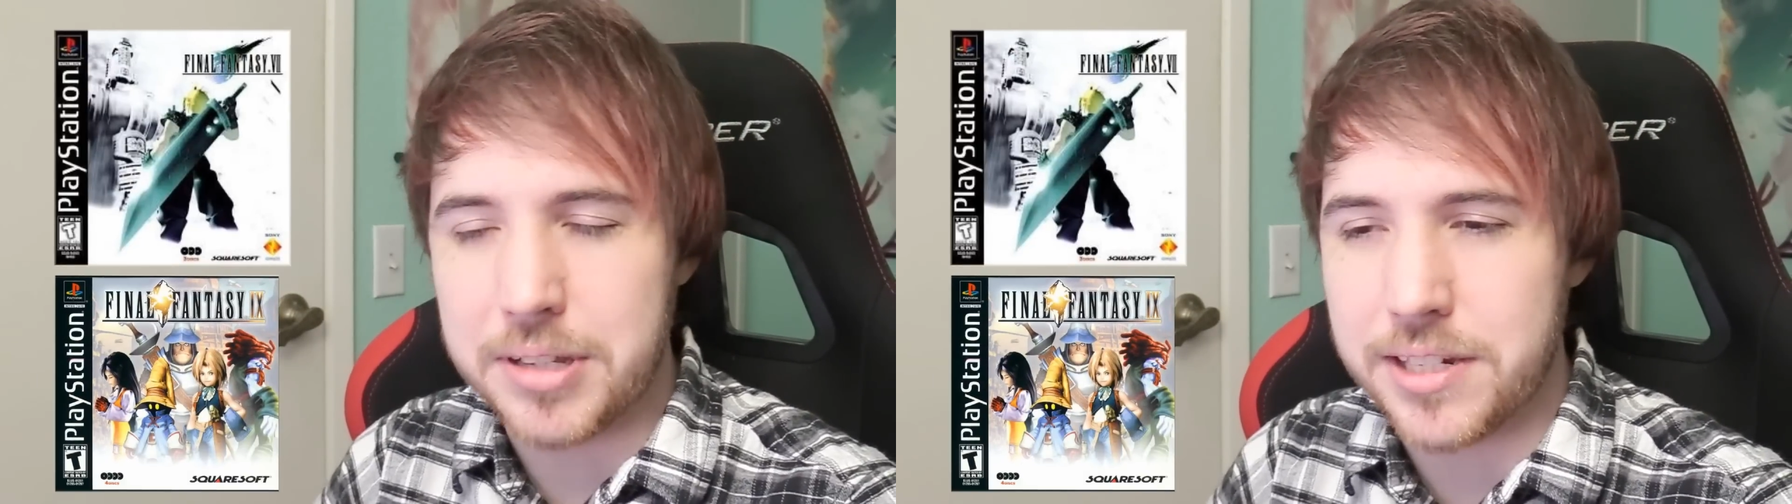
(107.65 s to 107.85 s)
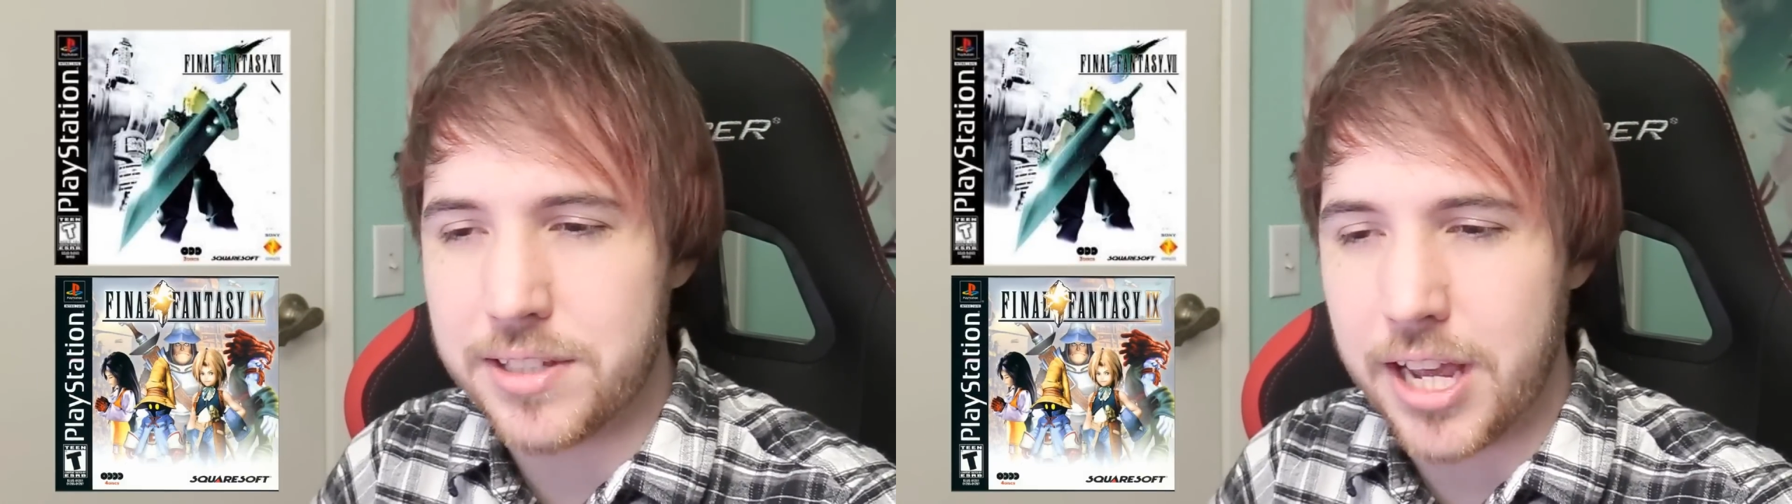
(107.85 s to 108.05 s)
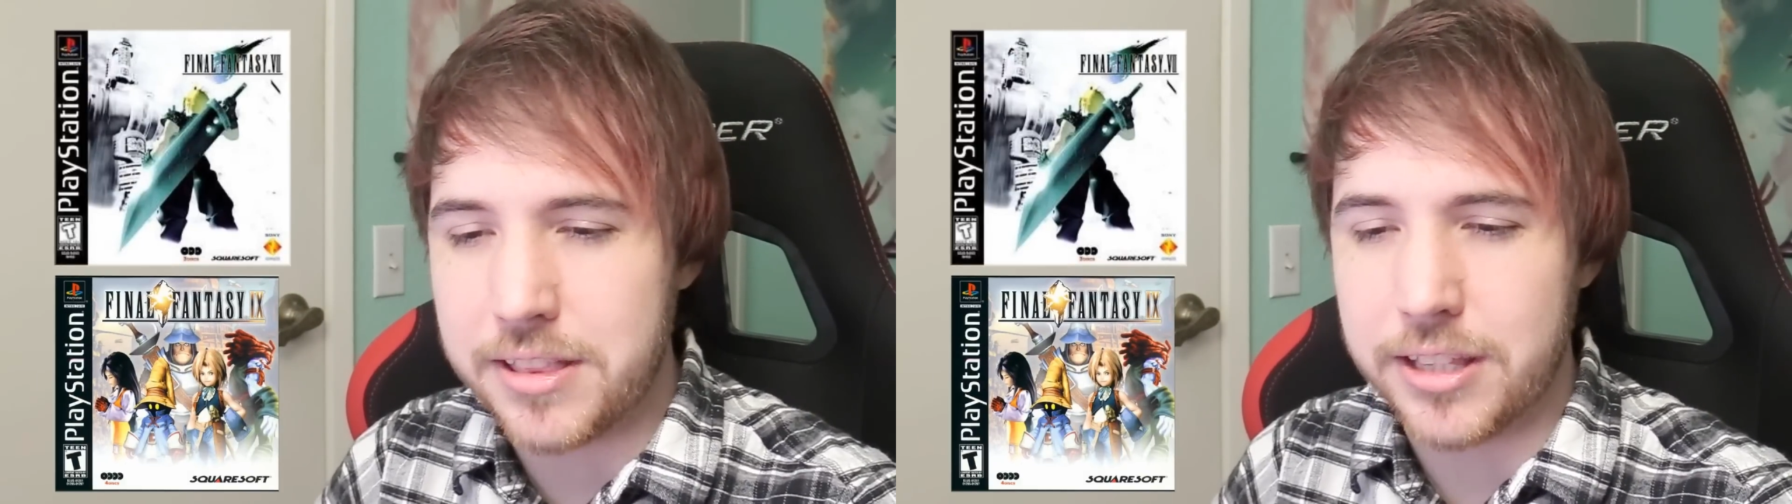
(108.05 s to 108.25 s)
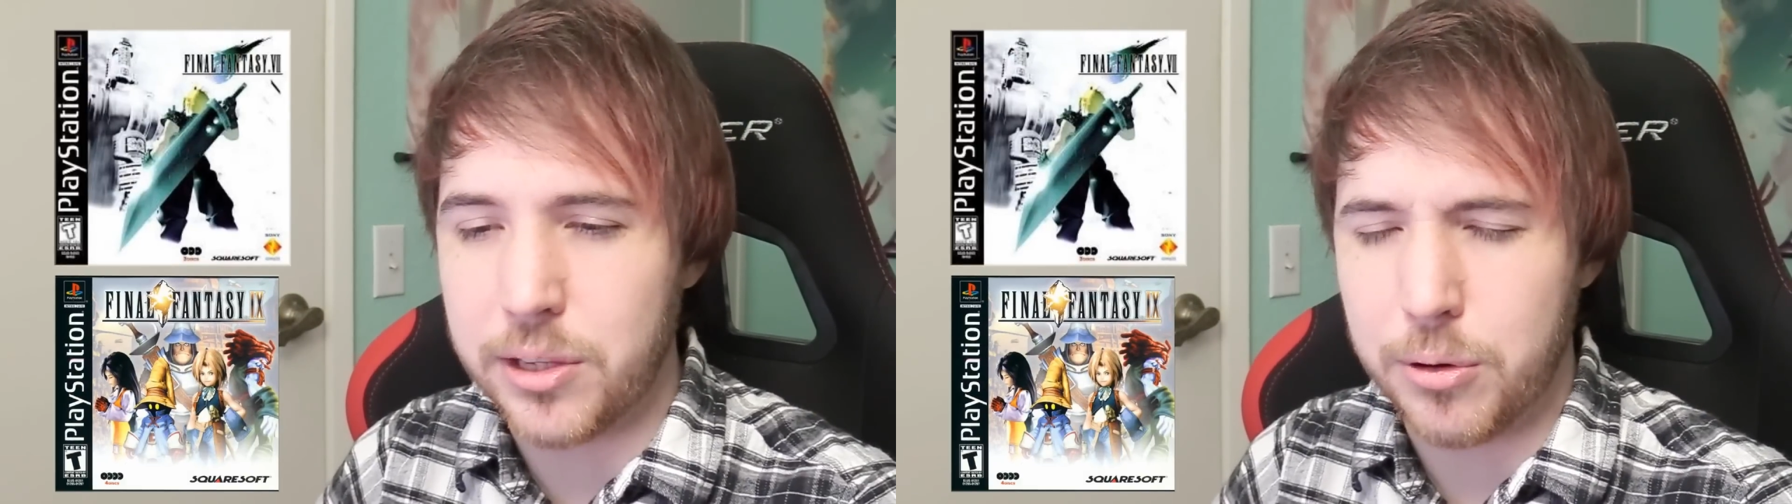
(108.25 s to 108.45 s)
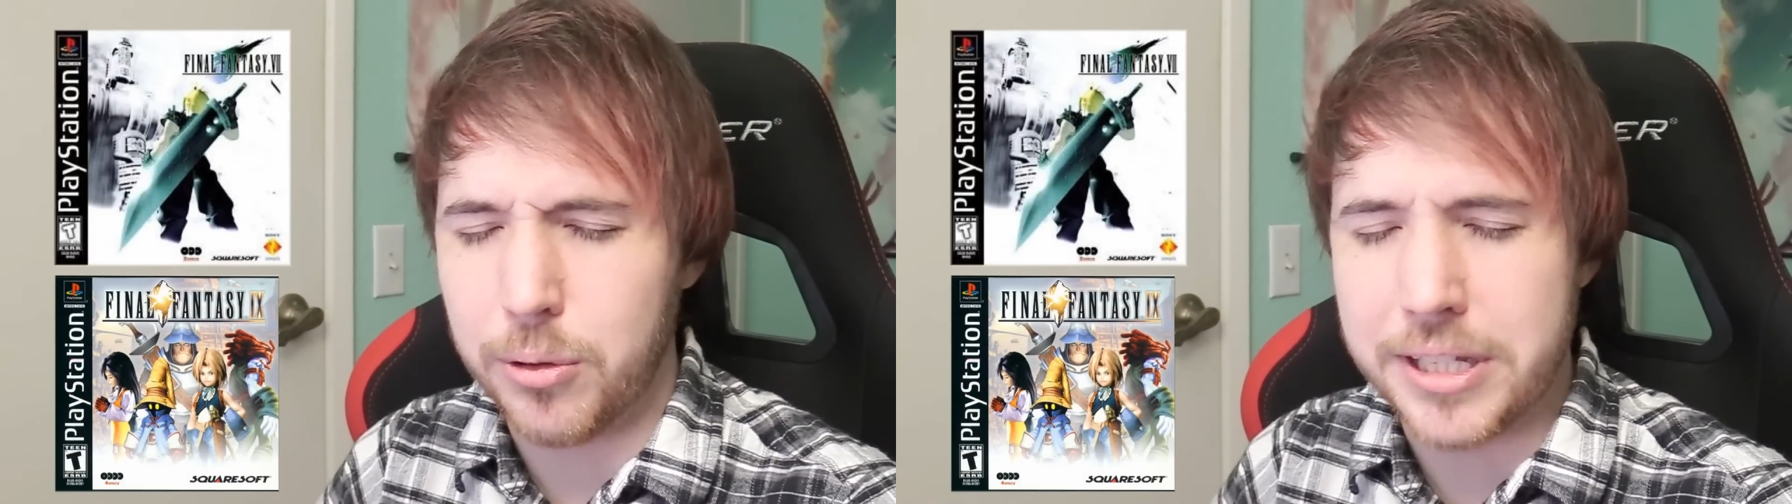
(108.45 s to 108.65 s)
because I think
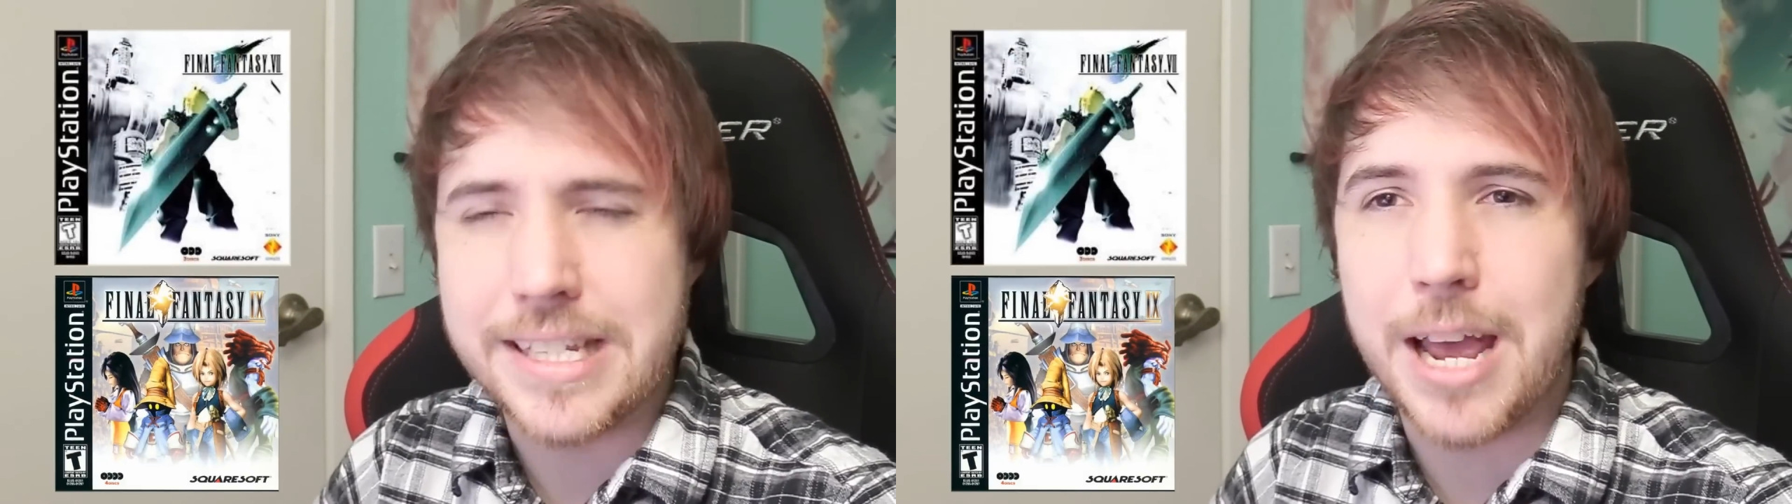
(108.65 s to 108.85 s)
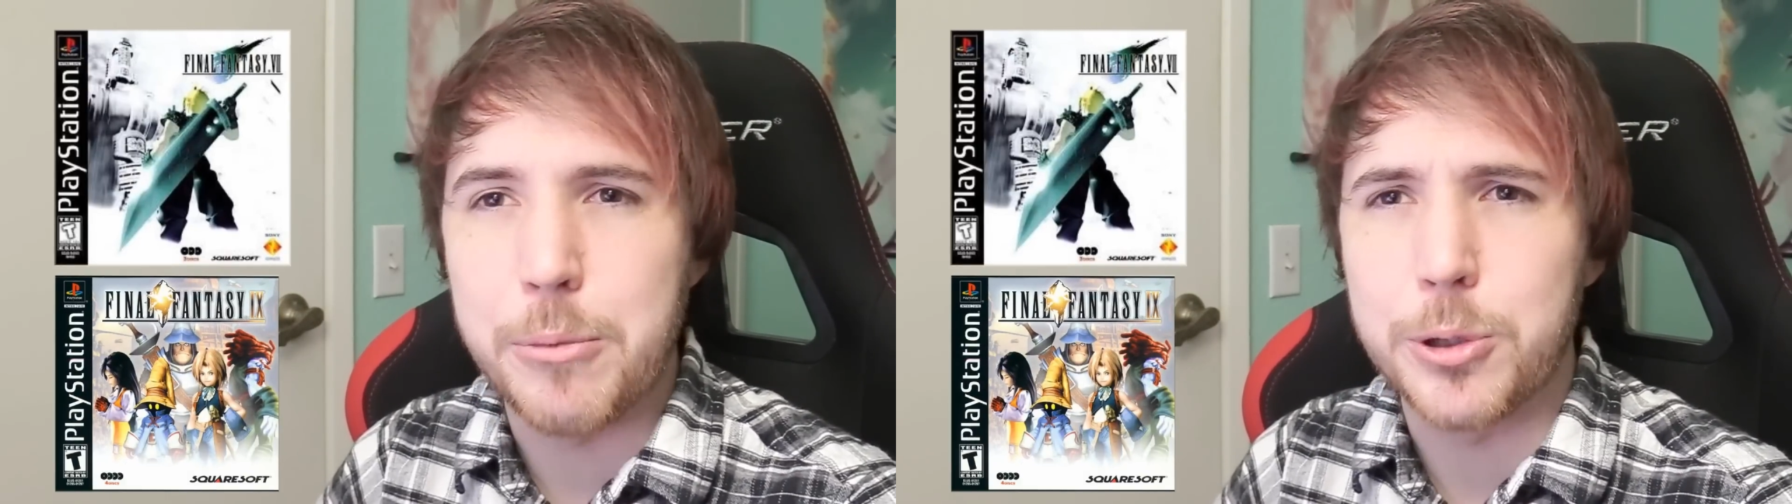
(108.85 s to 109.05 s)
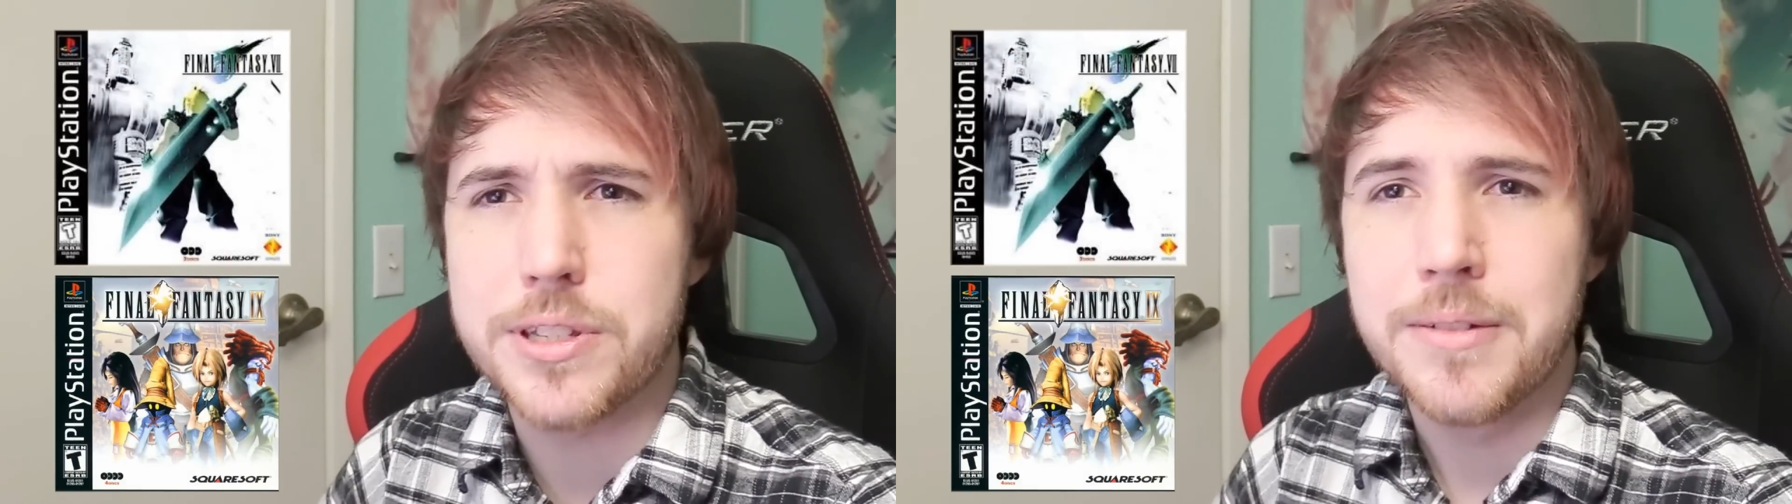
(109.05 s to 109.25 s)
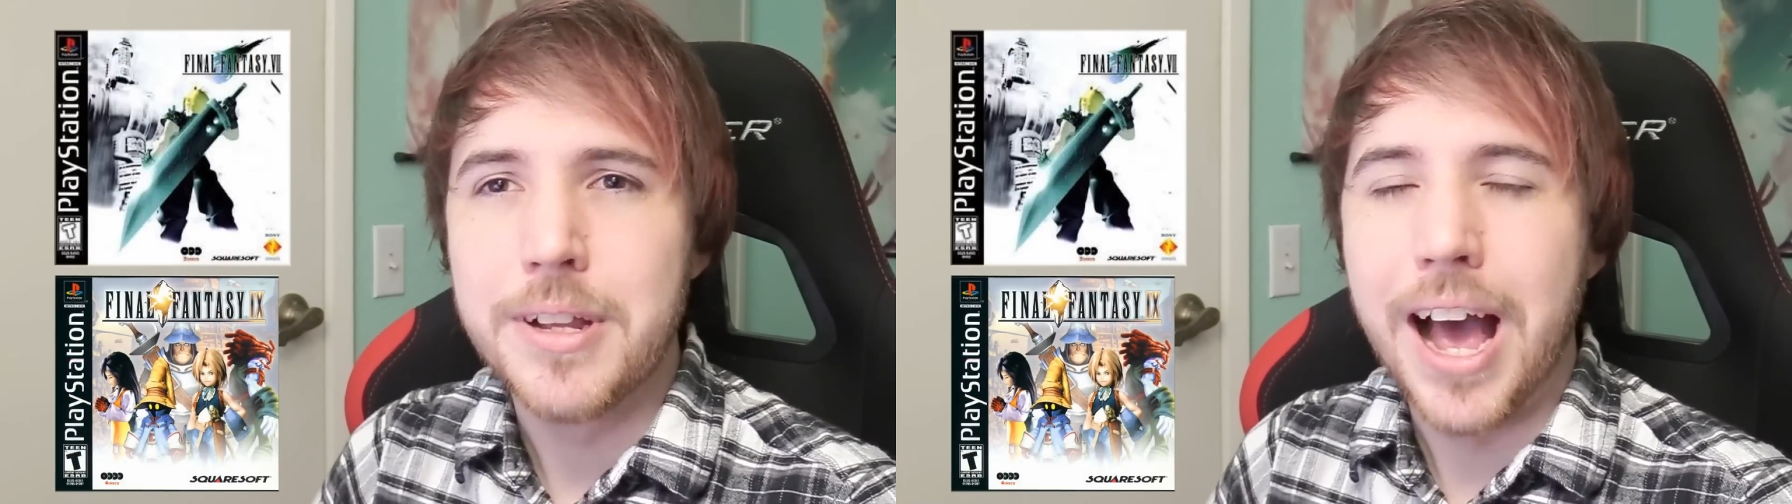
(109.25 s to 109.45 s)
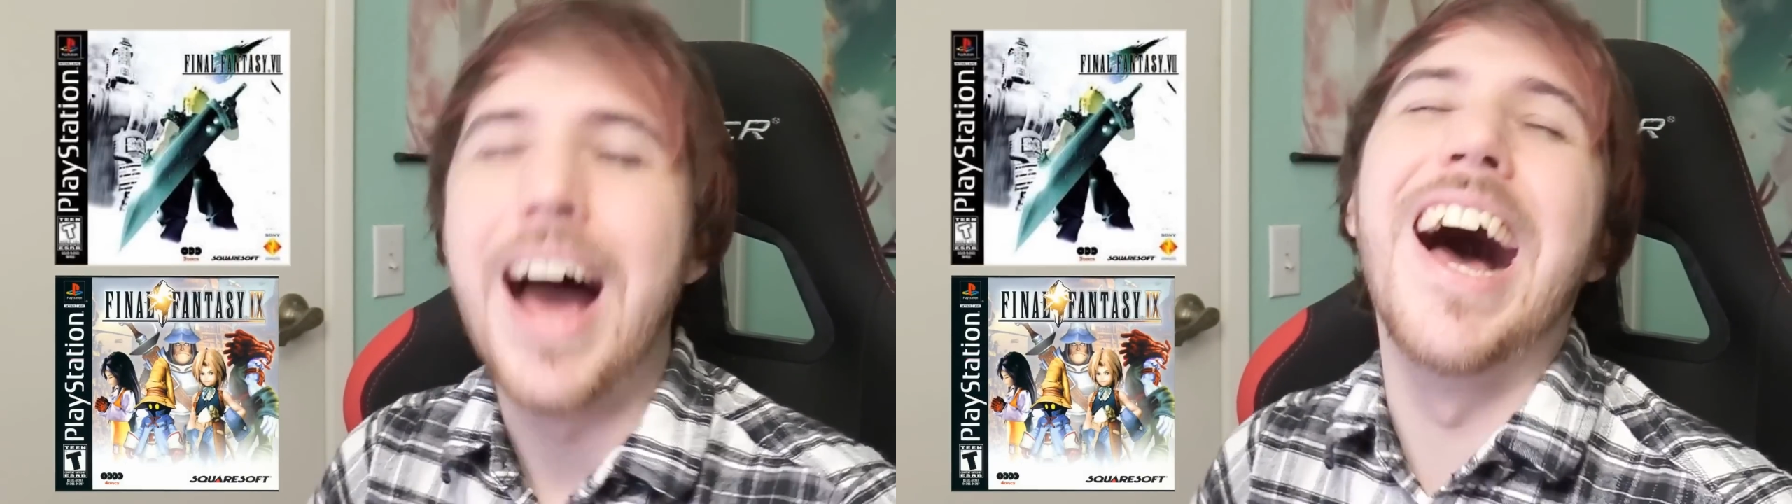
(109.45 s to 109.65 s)
they were only demos.
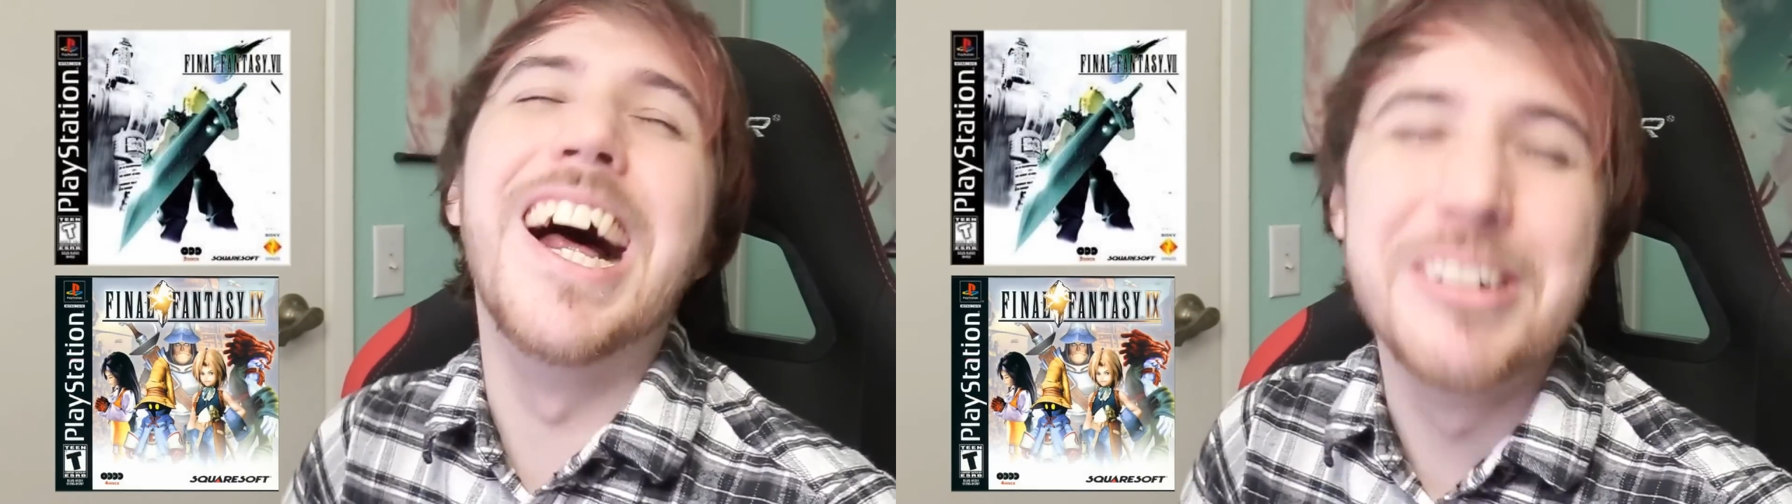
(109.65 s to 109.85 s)
but